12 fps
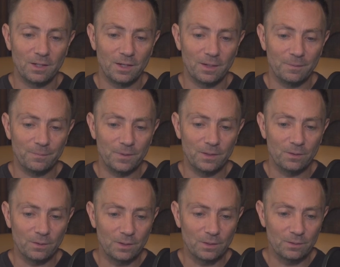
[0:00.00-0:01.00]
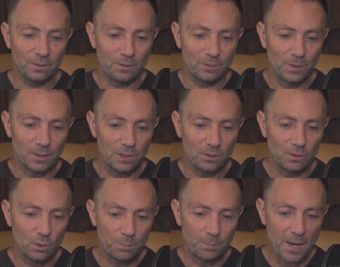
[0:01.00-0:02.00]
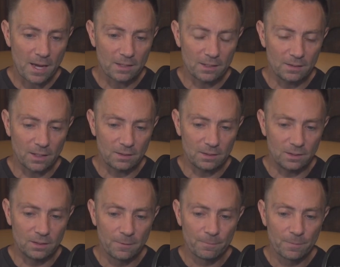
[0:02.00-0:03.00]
um, you know, because you look back and that the